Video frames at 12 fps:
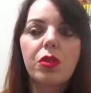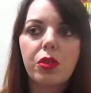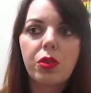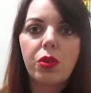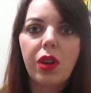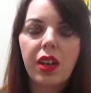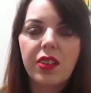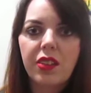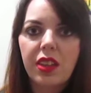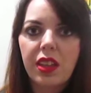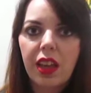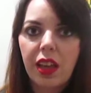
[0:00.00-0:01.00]
you guys
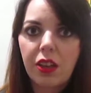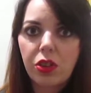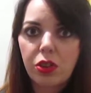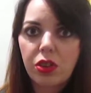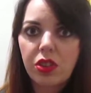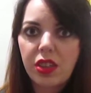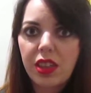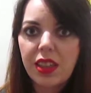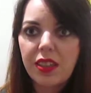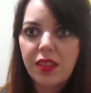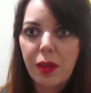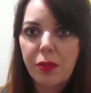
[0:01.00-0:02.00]
can get a good
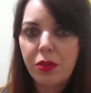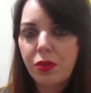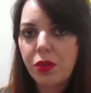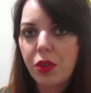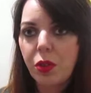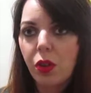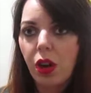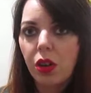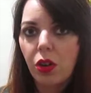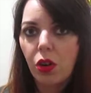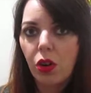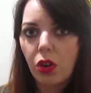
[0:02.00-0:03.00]
in-depth review
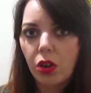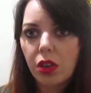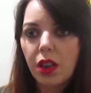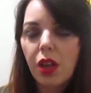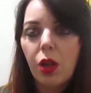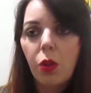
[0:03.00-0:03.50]
on all,